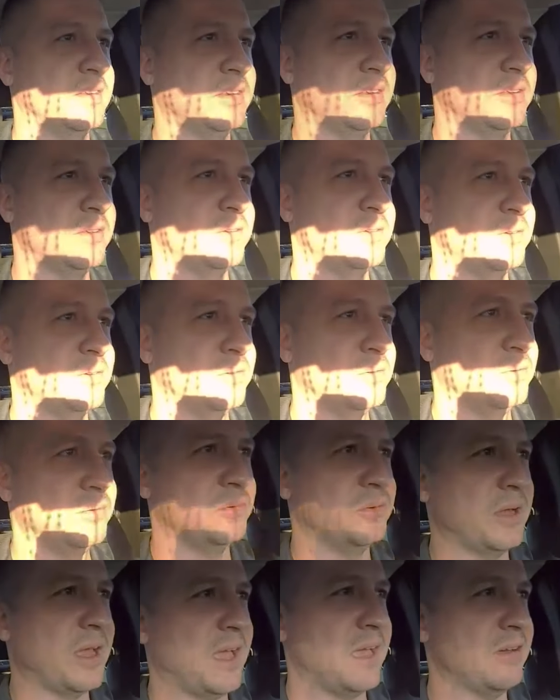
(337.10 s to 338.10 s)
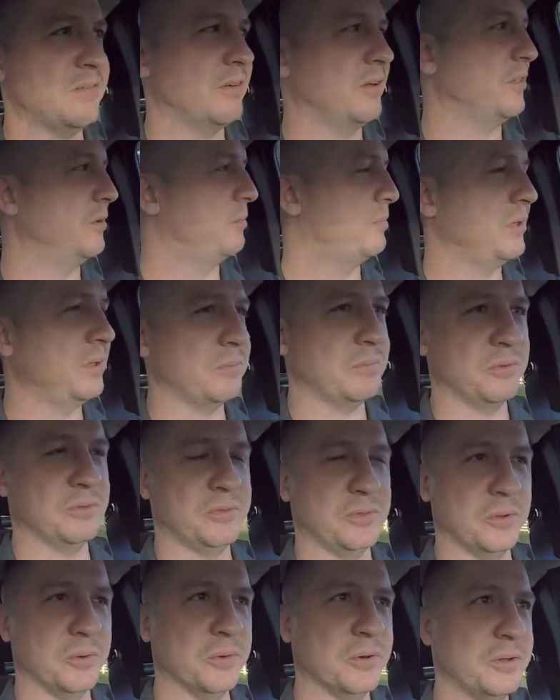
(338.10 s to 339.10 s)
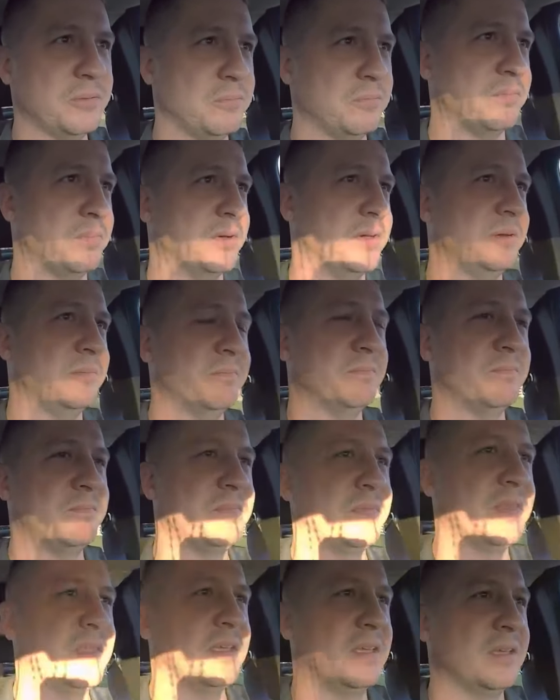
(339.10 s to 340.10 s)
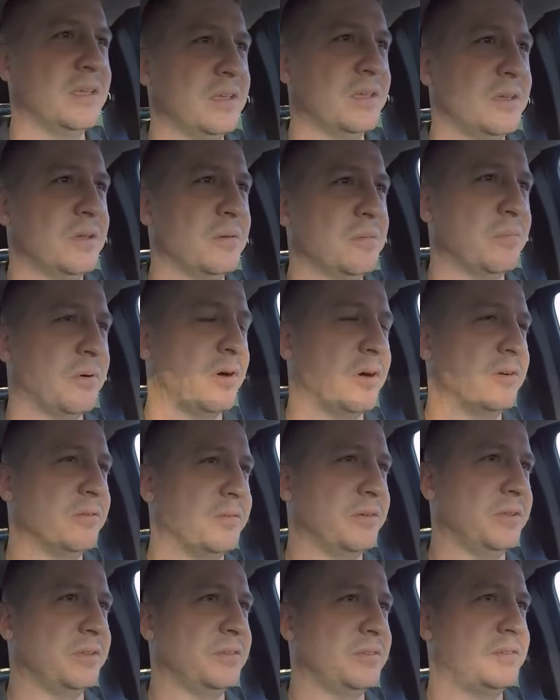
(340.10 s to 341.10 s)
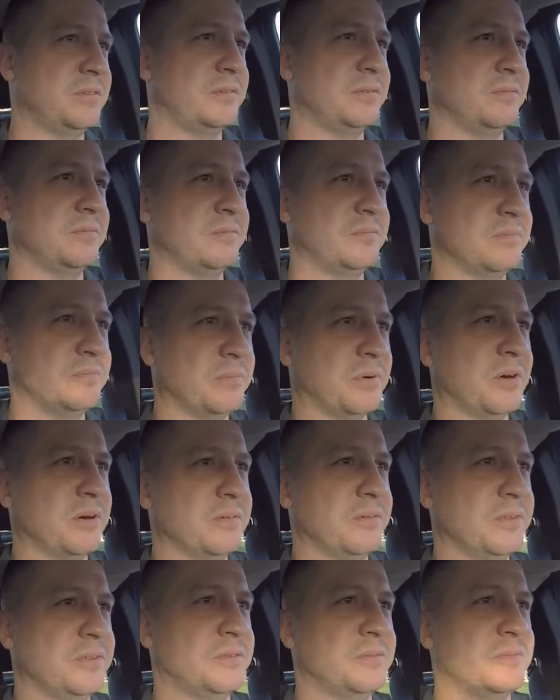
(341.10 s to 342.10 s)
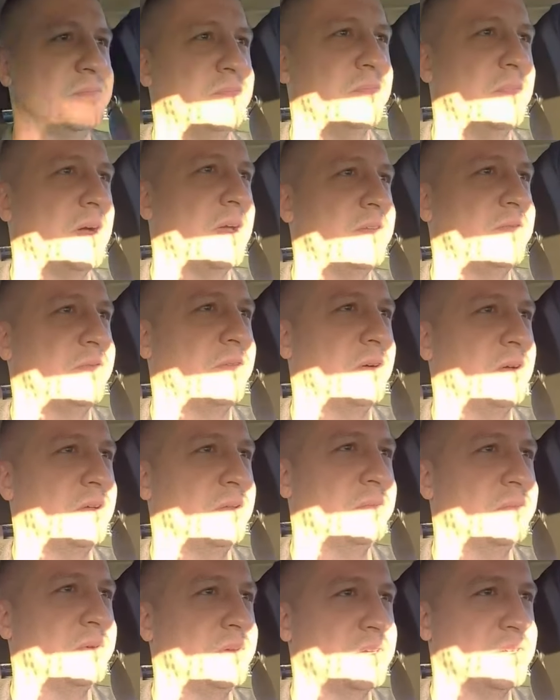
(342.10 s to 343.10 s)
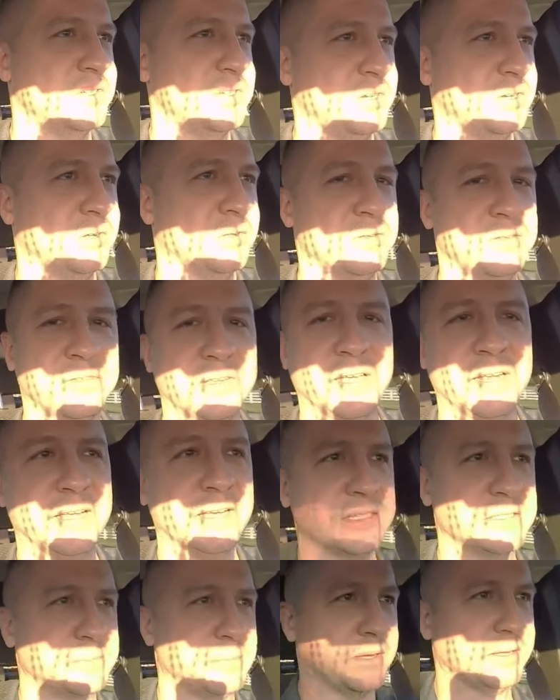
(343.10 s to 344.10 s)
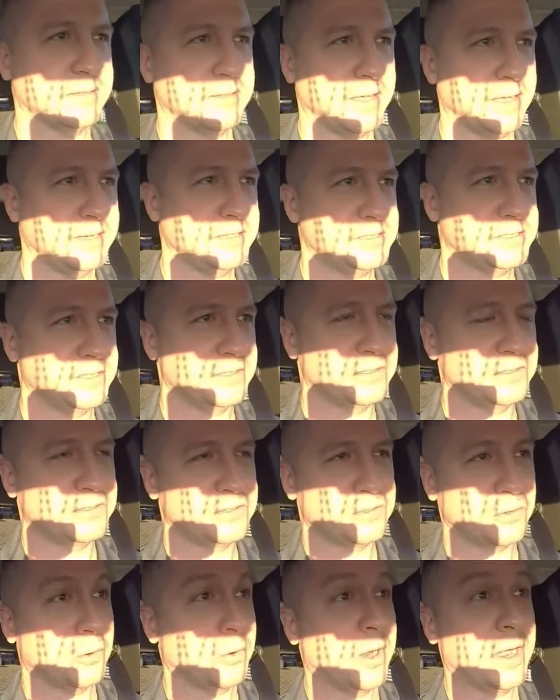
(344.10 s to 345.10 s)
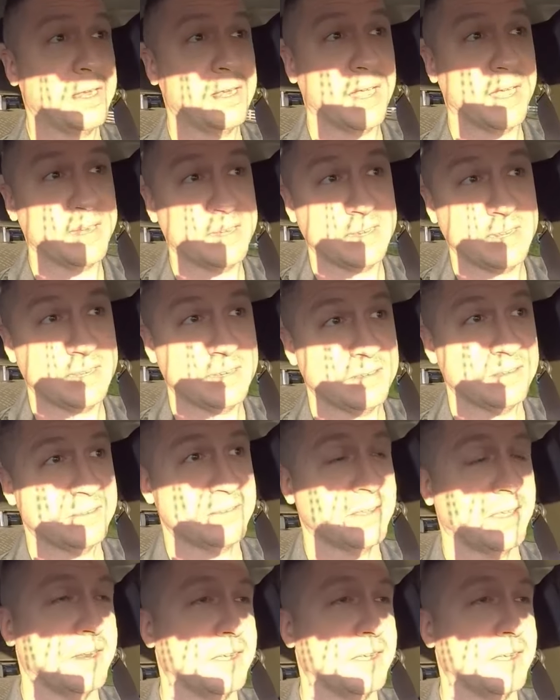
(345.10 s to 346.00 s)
you have other people do it, but part of it's my fault because you don't set expectations, or I didn't set